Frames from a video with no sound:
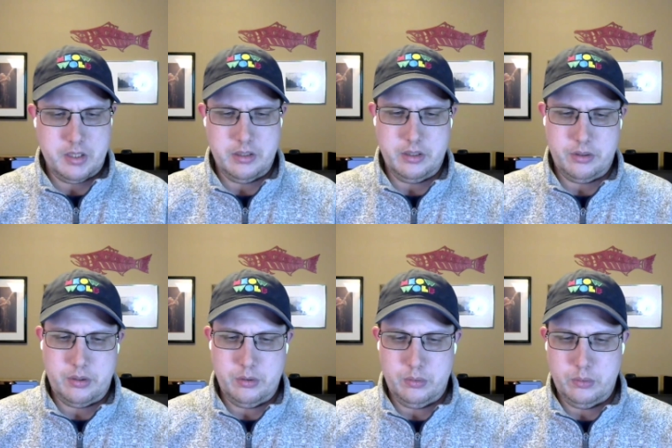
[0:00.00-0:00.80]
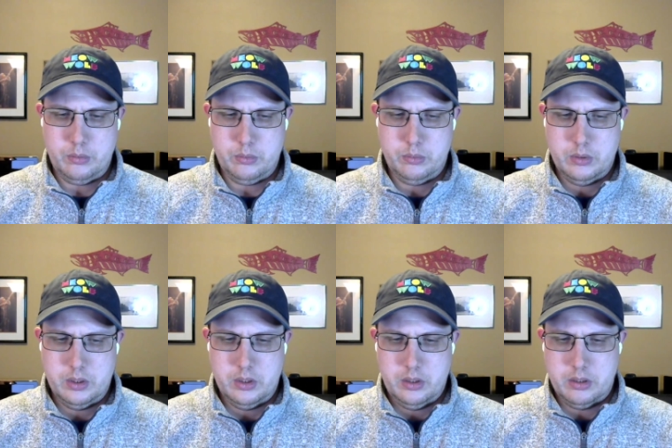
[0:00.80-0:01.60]
get into
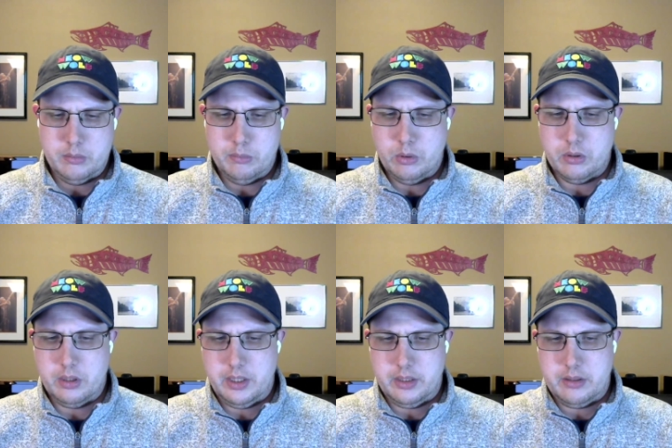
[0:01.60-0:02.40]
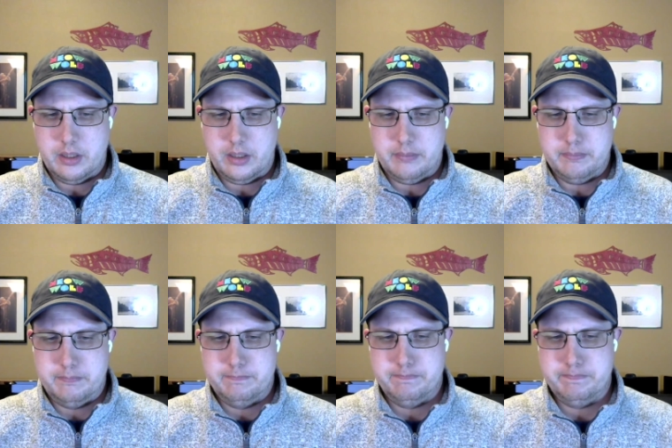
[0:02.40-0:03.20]
more like um,
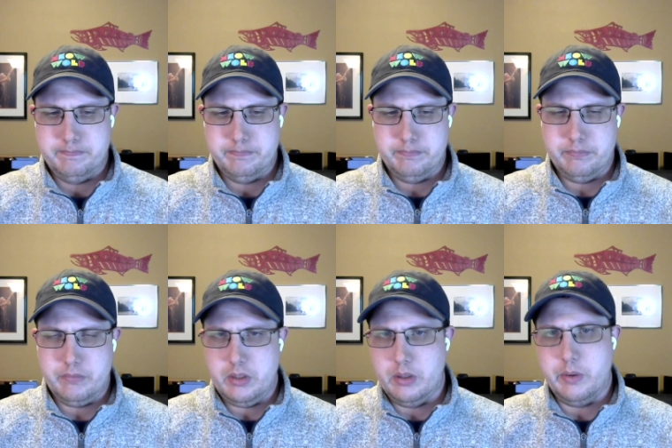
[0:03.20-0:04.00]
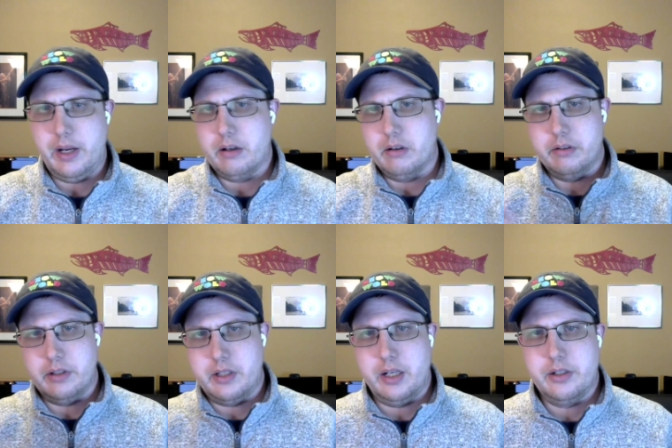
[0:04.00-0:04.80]
you know error
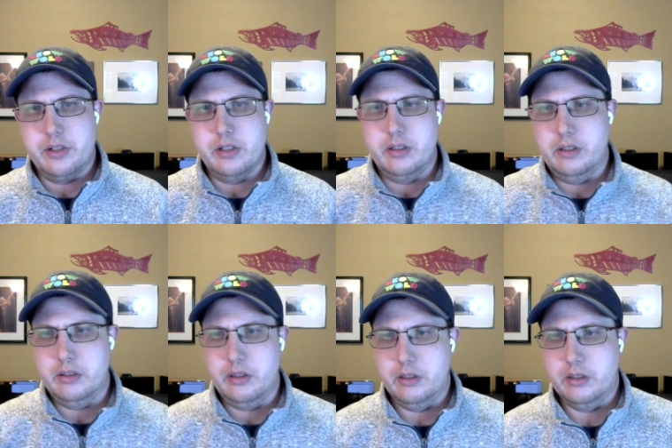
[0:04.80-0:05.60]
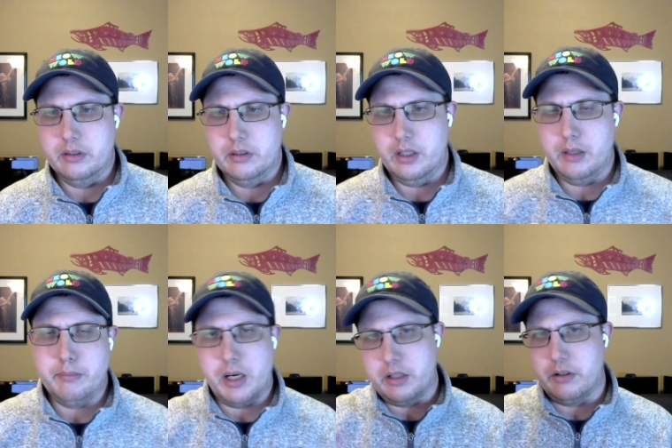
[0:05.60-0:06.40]
detection and uh, uh,
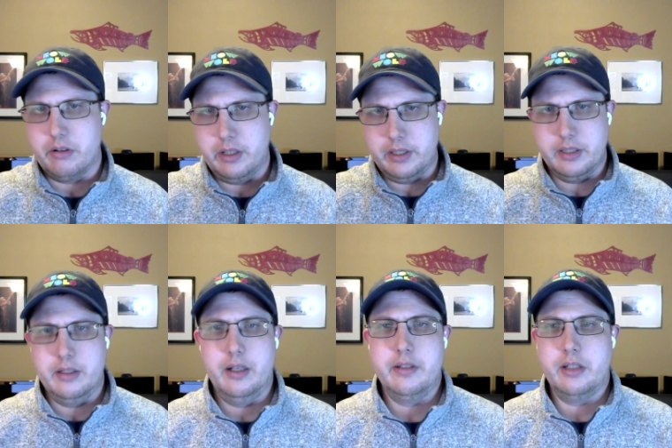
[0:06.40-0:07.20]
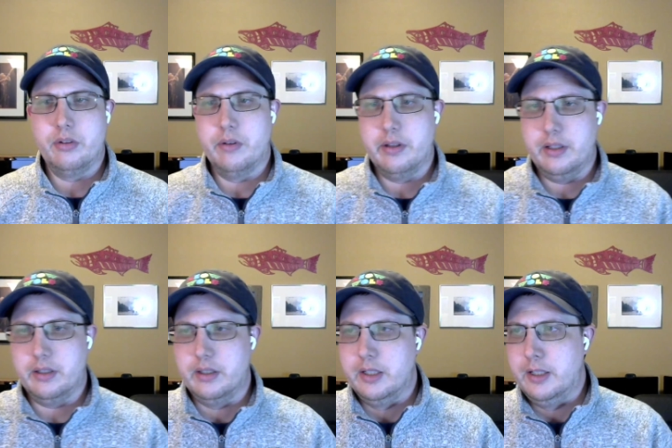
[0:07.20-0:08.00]
monitoring and, and that sort of
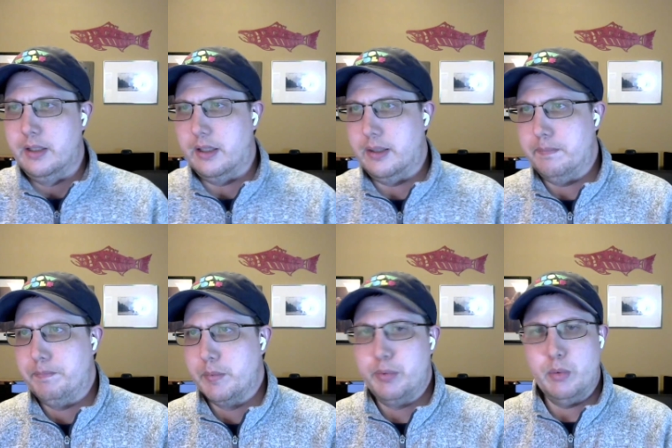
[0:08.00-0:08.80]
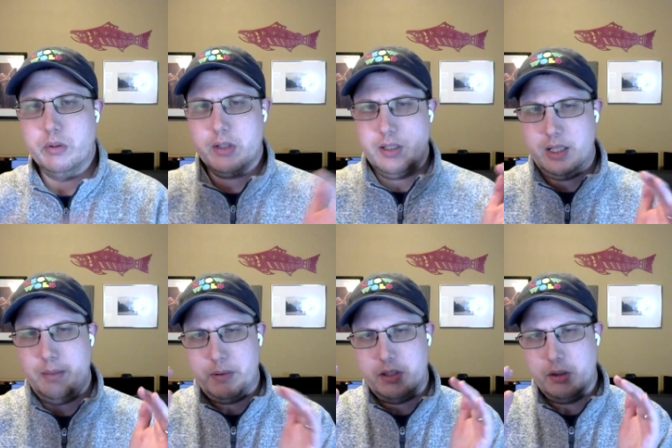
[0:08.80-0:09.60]
thing. Um, but we'll kind of
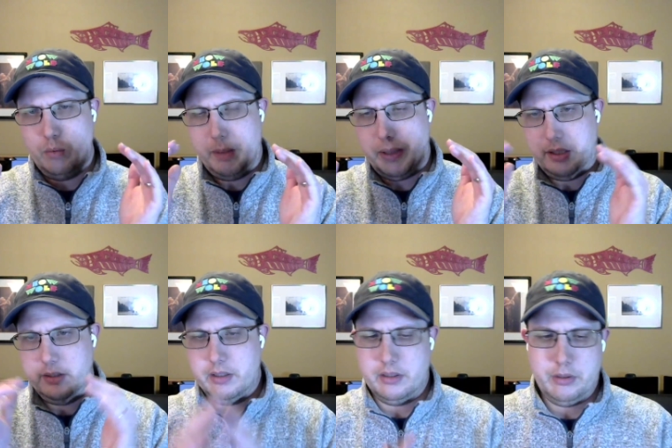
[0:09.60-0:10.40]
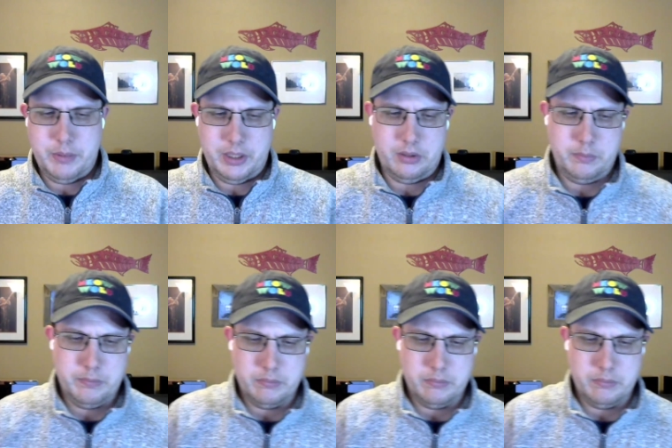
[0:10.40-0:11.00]
keep it to the web analytics space,